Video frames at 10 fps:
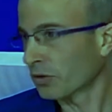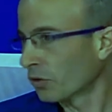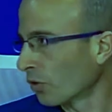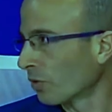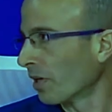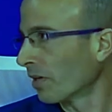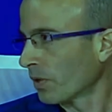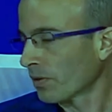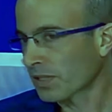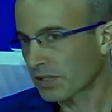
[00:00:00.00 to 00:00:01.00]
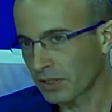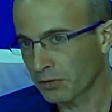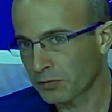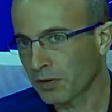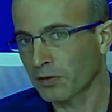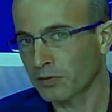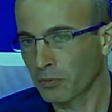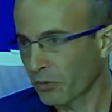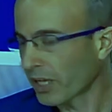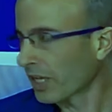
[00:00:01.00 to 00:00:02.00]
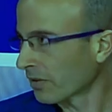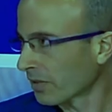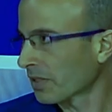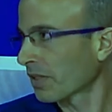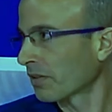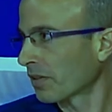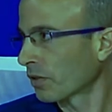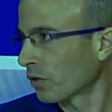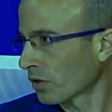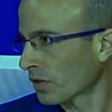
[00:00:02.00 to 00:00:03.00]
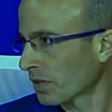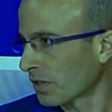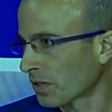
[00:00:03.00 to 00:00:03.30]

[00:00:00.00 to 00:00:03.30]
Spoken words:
a dogma. We are still far from really understanding consciousness.